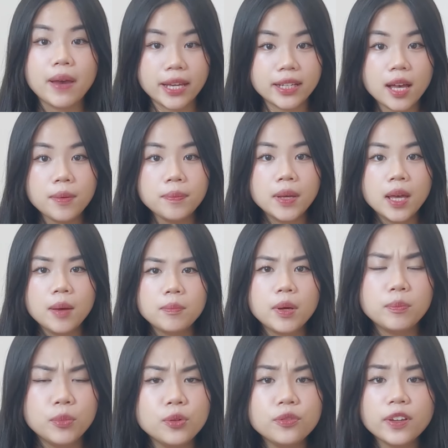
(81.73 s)
backup,
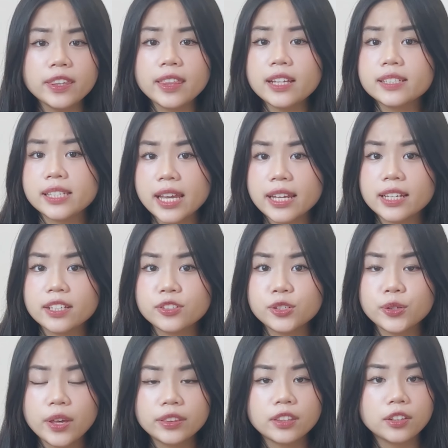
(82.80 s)
but moving that data
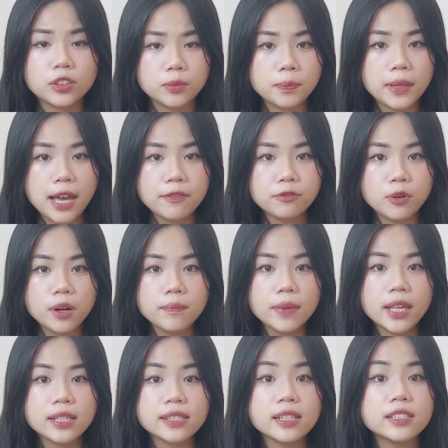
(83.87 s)
to another platform
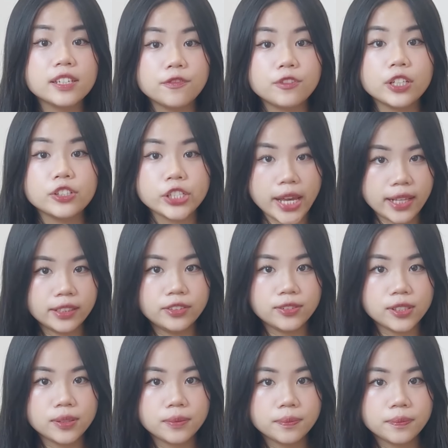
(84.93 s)
is a different
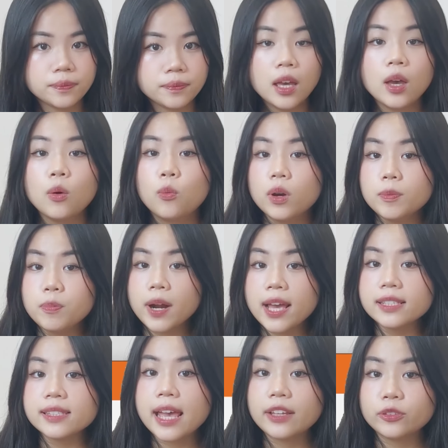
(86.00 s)
challenge.
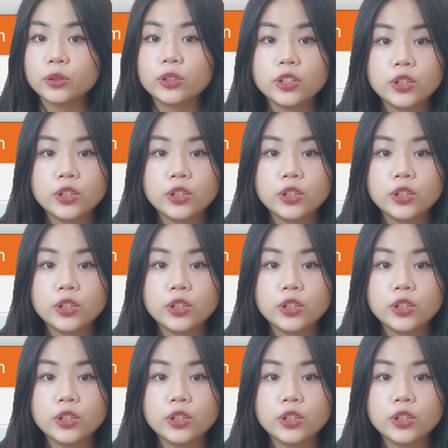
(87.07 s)
WordPress and your